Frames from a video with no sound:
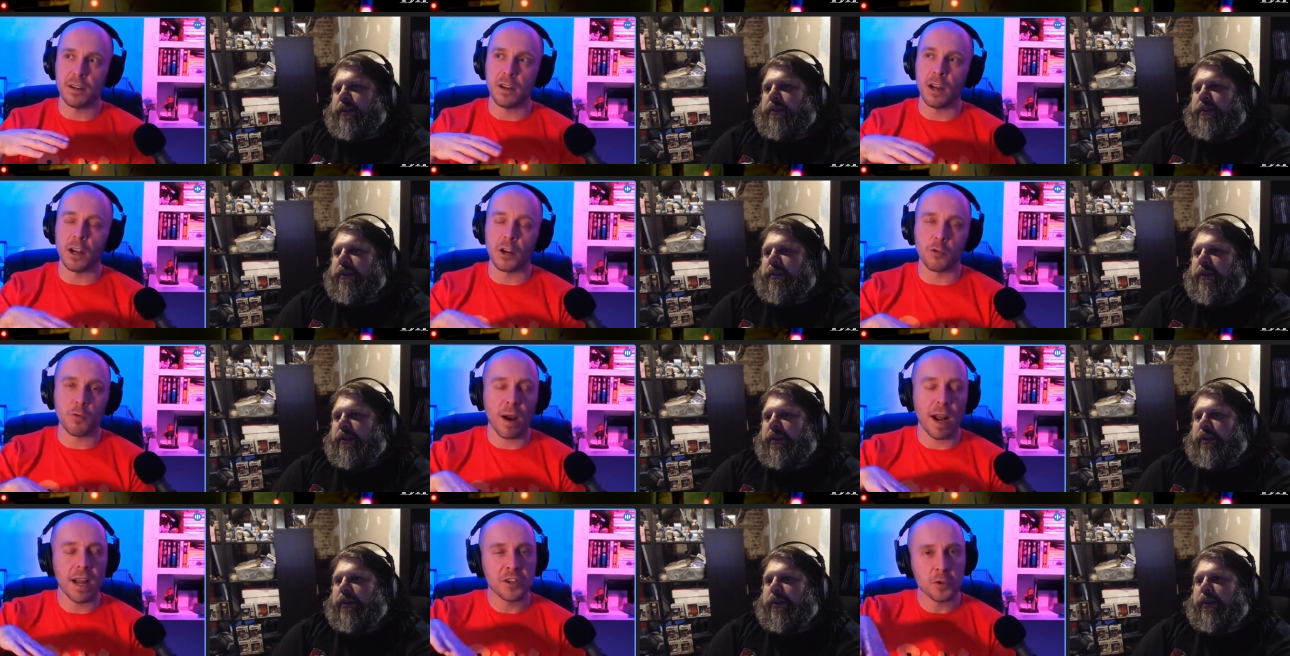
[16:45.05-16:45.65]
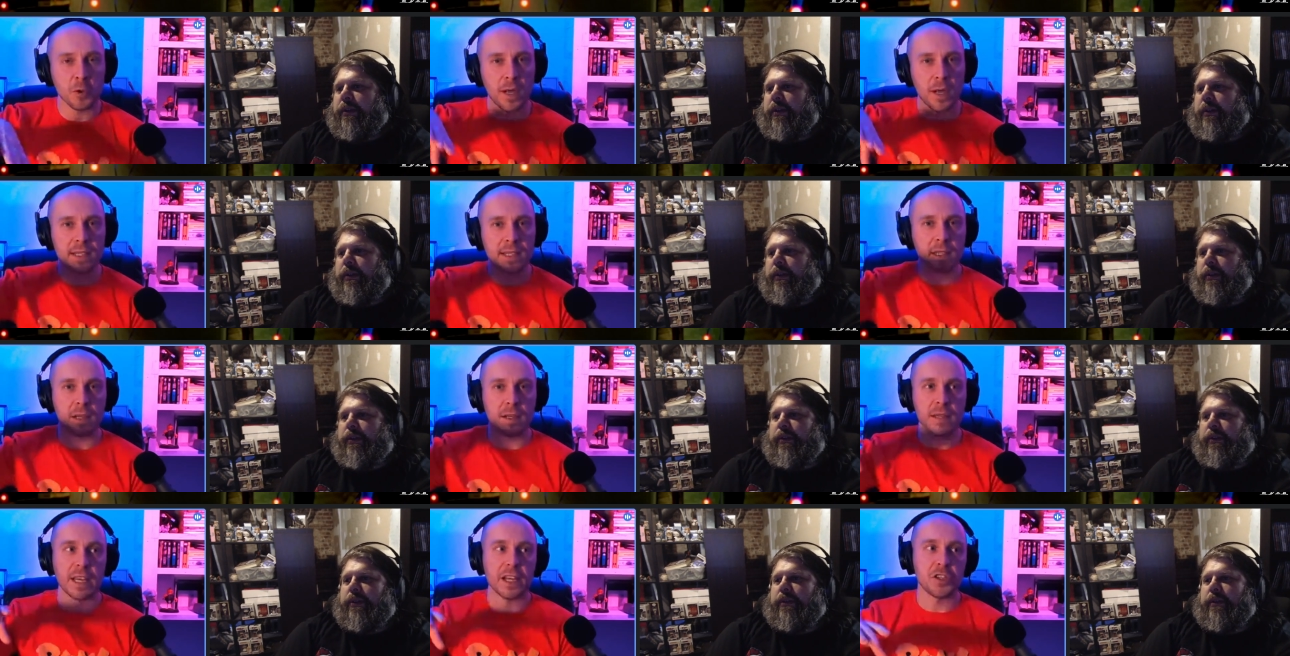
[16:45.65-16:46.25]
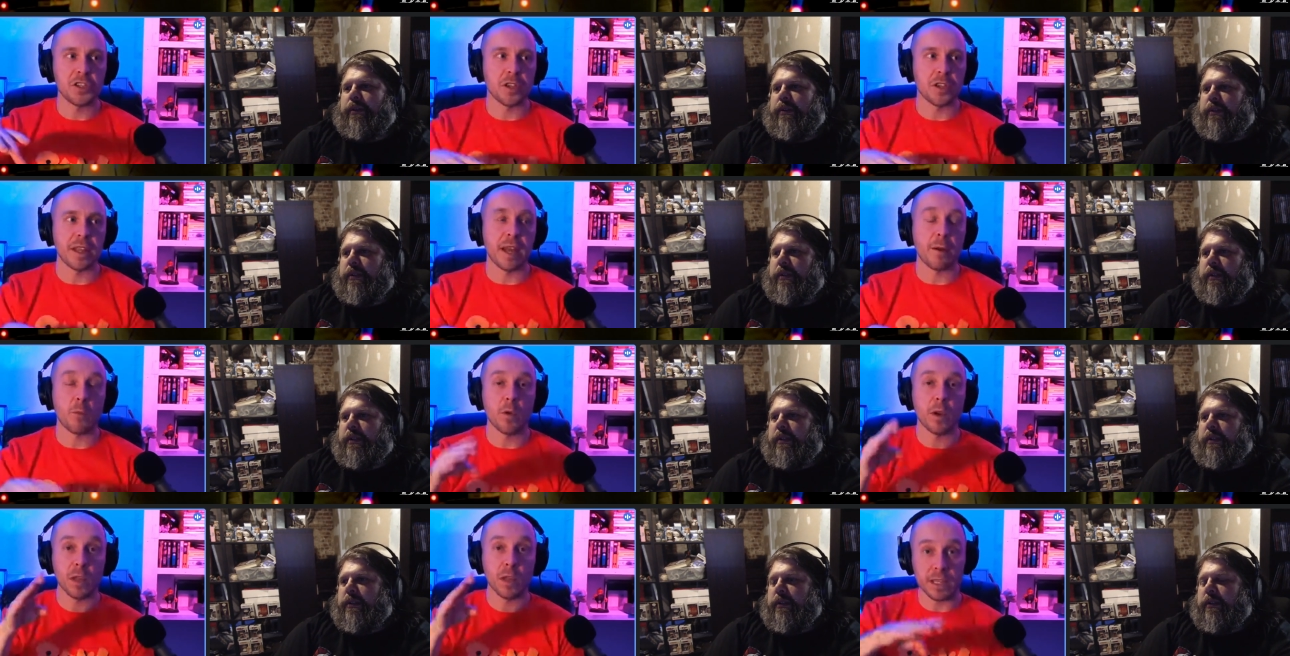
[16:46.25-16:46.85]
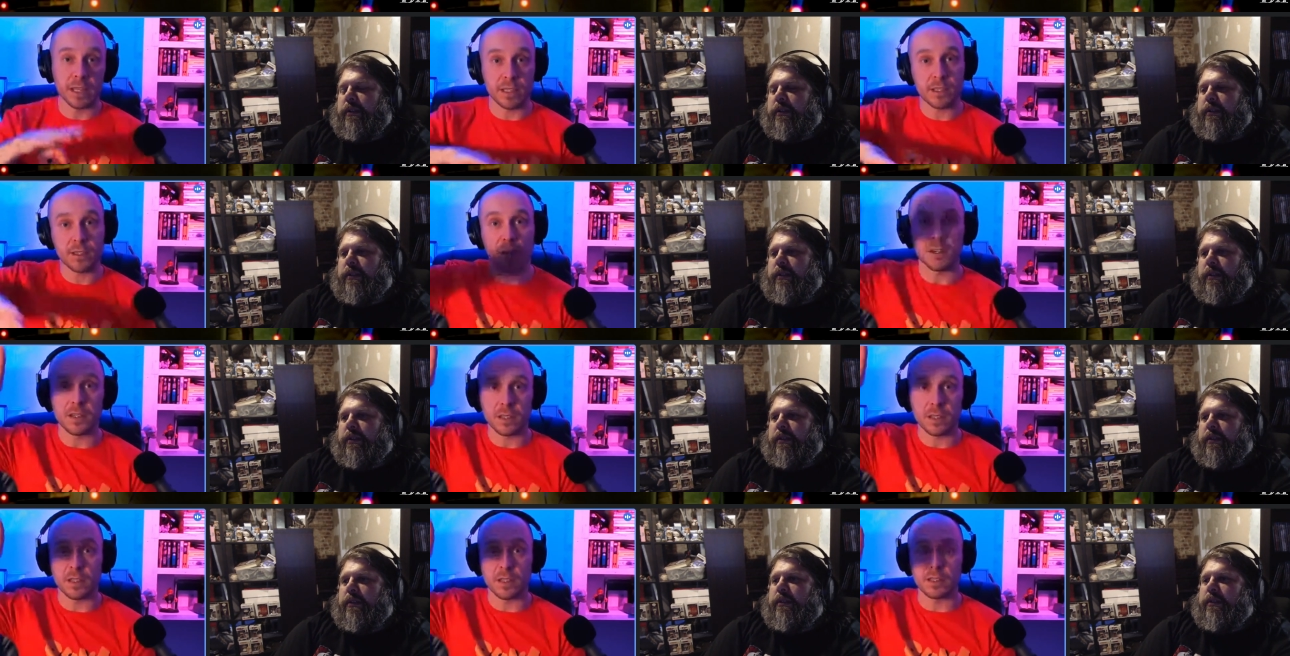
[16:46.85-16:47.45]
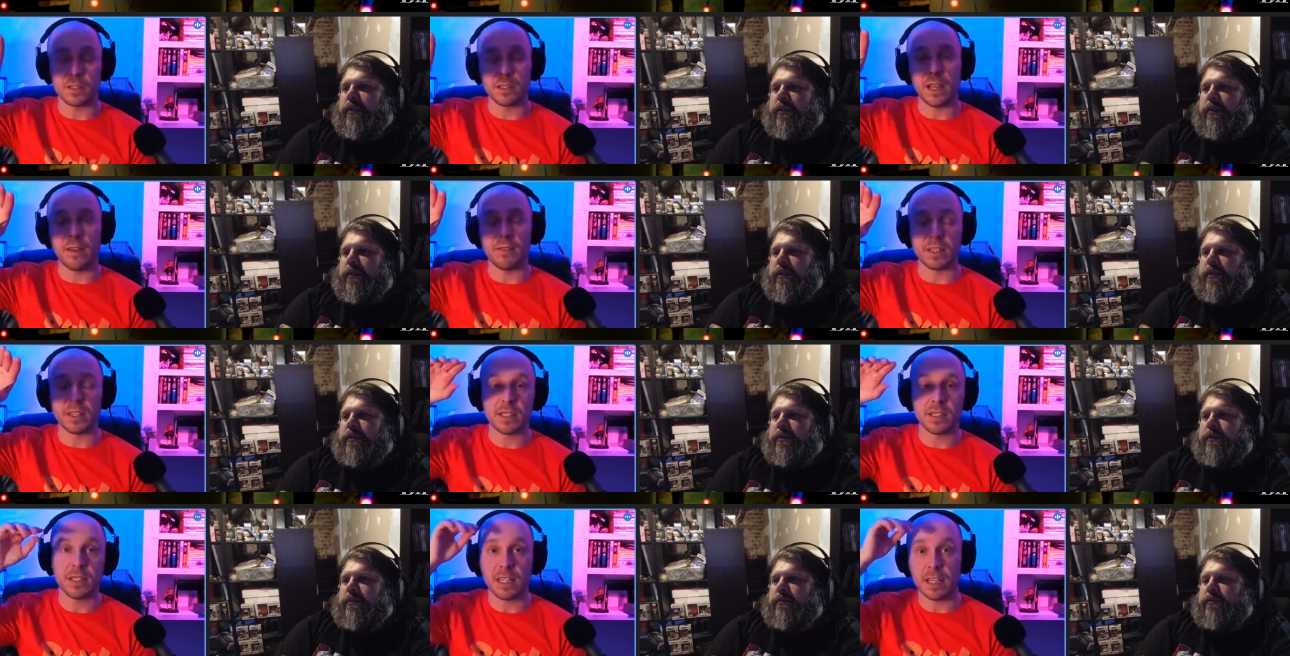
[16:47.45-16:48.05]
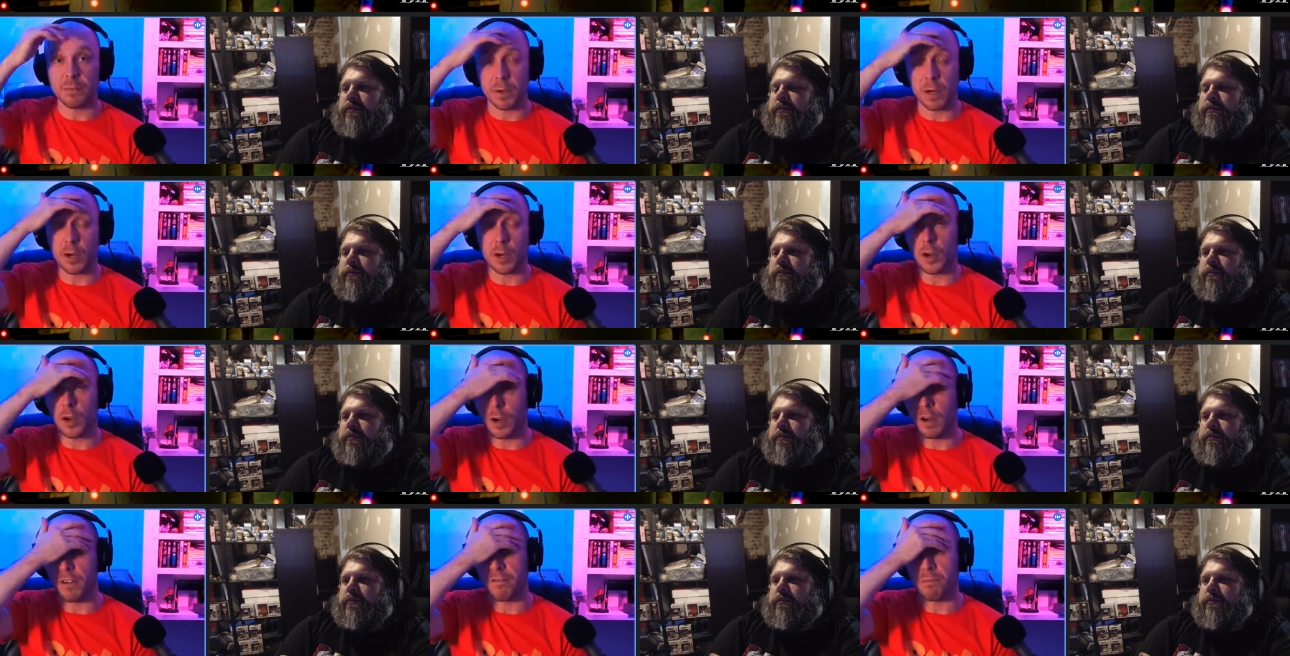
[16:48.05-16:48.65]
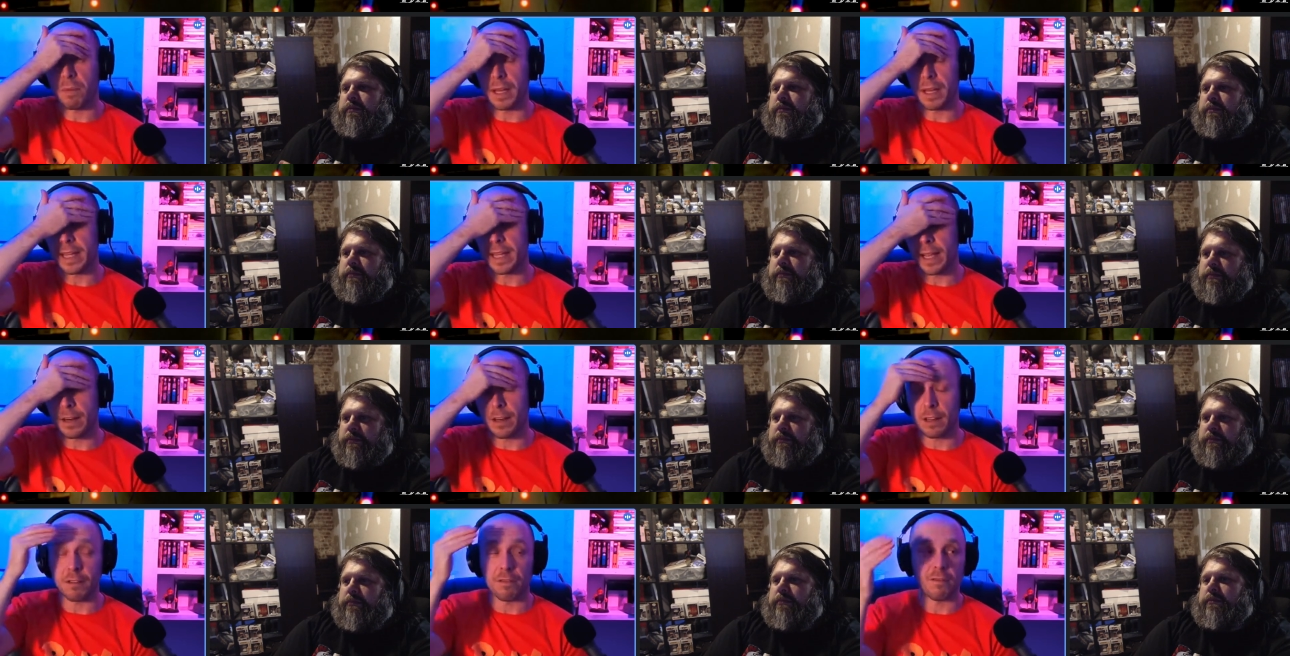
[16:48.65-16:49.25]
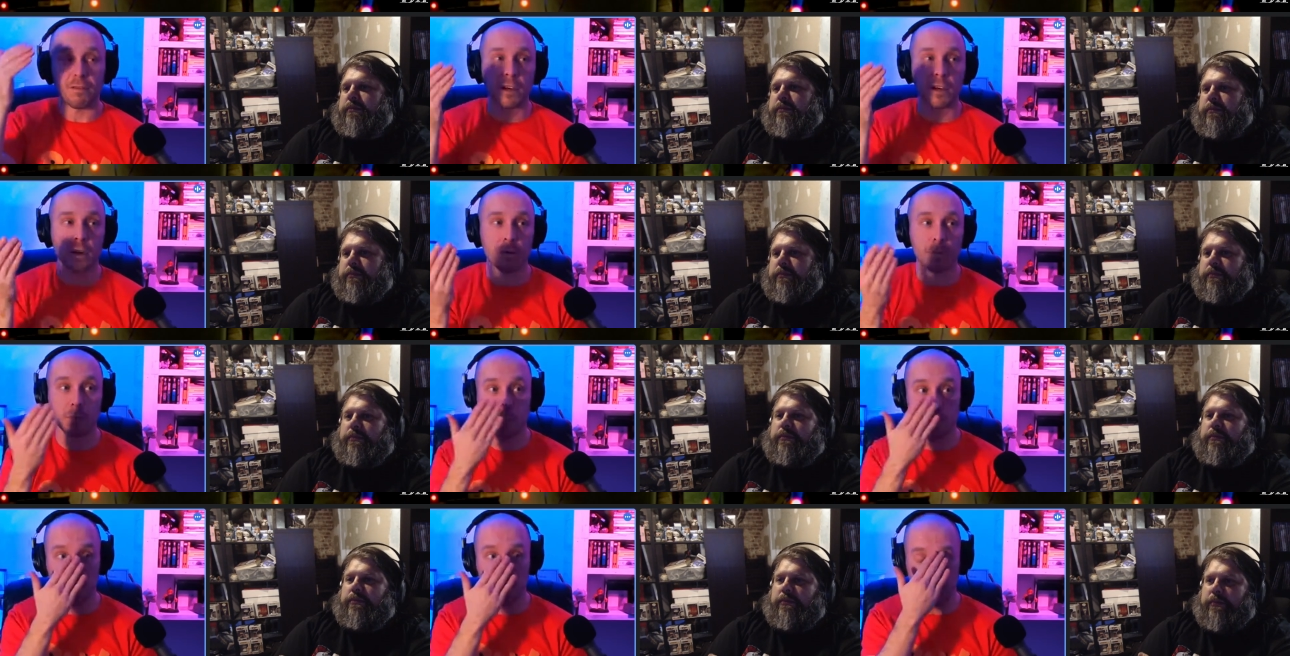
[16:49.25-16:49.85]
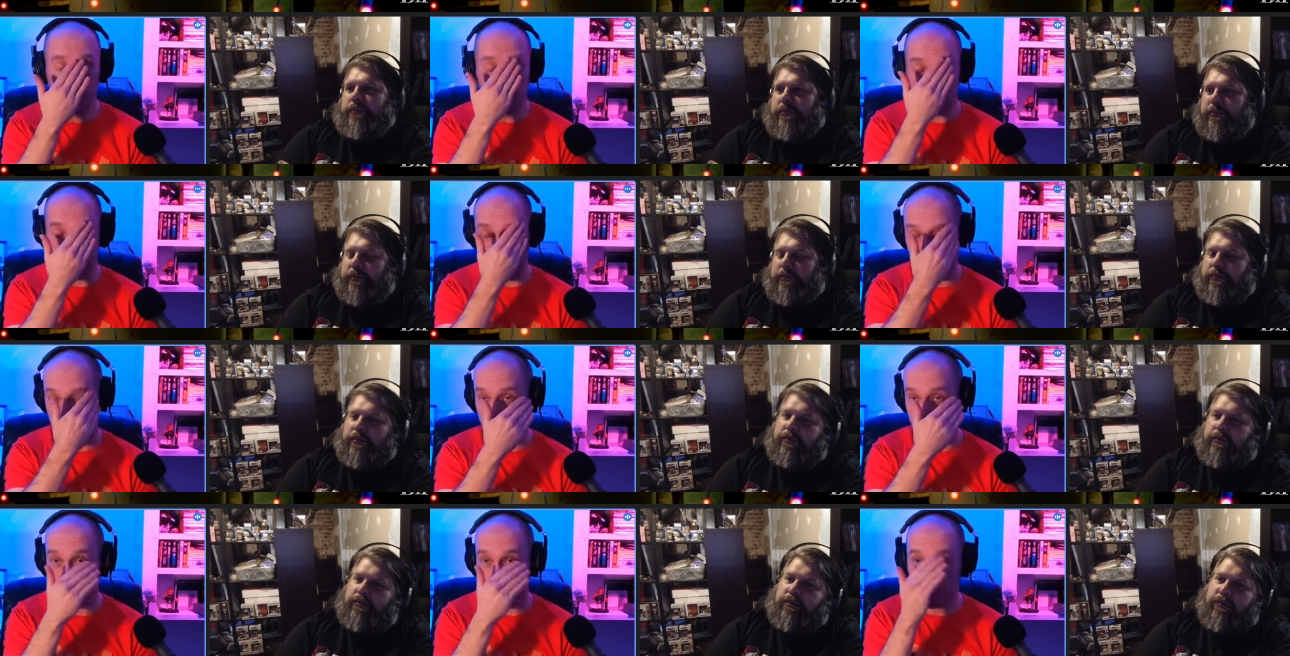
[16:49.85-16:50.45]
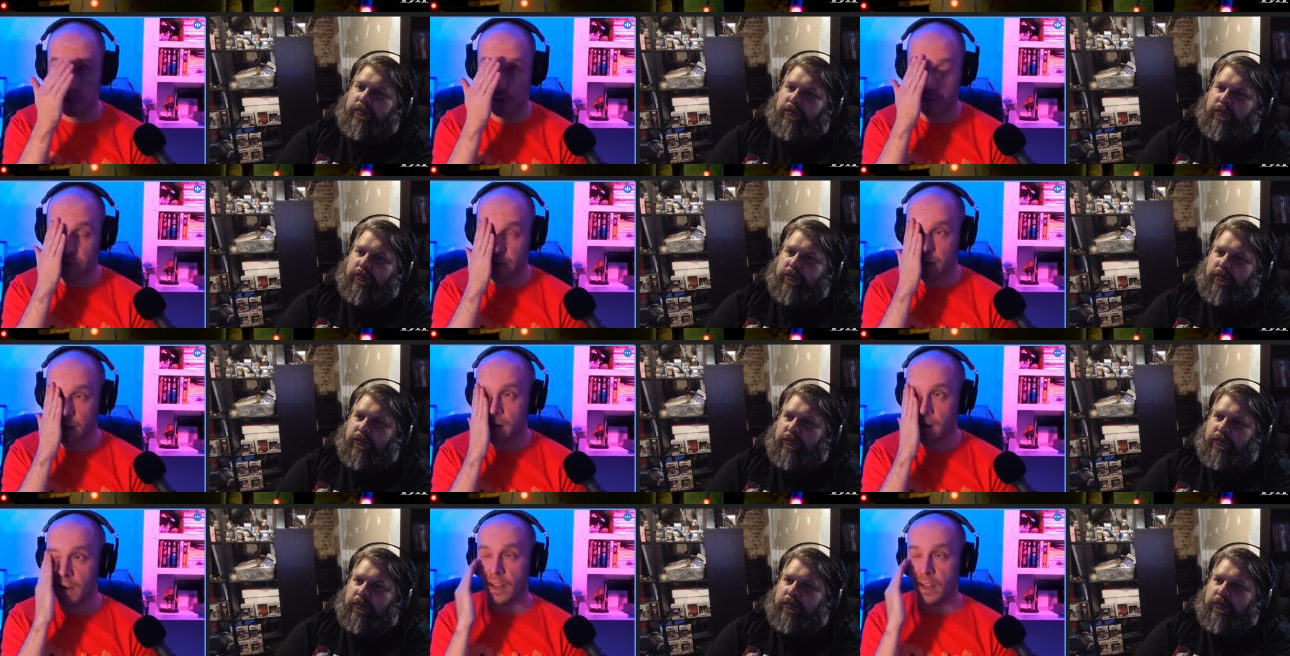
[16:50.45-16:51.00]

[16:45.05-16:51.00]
Speaker 1: a gradual escalation that really starts to have a steeper curve by the end of the film and the conclusion of it